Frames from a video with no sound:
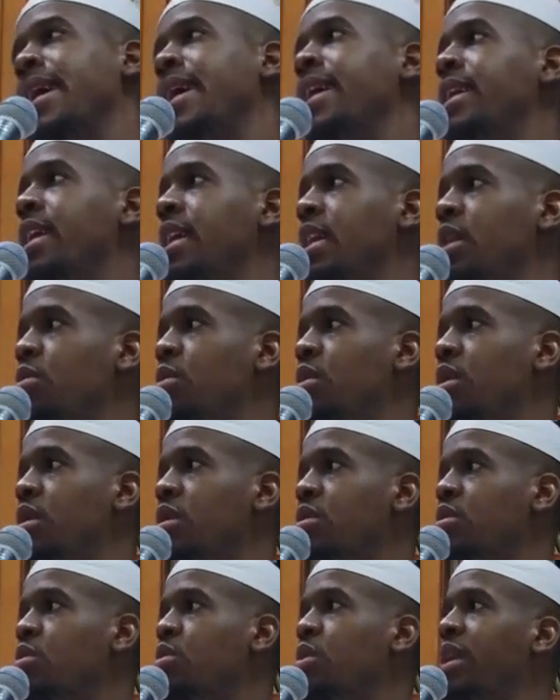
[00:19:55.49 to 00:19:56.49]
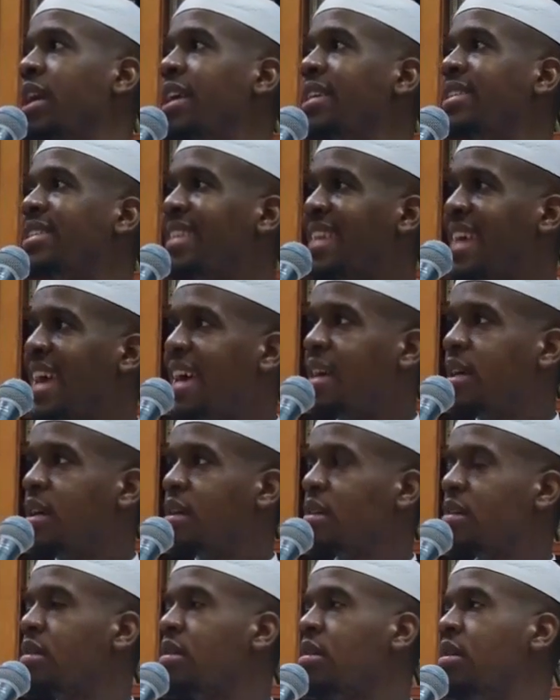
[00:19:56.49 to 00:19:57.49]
And anyone, when they slacken,